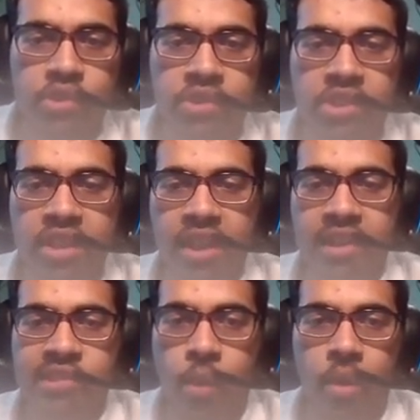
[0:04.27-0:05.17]
So today,
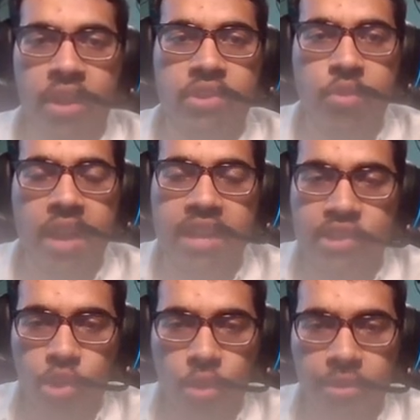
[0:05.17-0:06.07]
guys, I want to do a
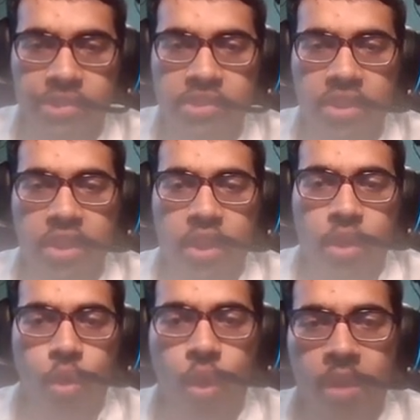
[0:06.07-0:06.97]
tier list
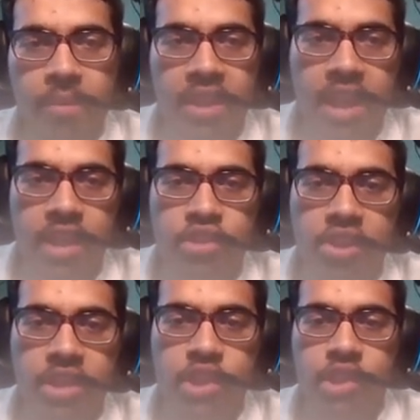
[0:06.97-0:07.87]
going over the Asian
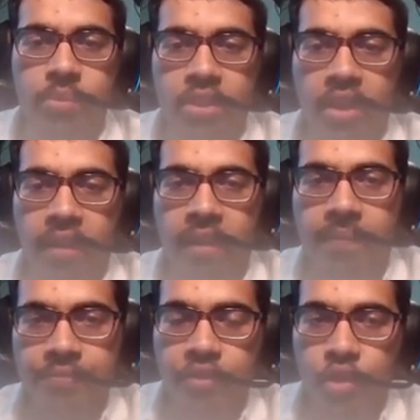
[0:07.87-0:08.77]
nations for the uh,
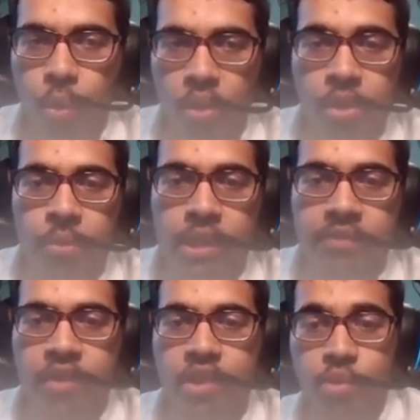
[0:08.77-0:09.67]
for the World Cup
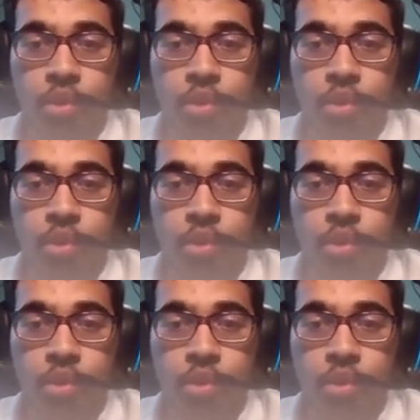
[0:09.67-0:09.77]
qualifiers.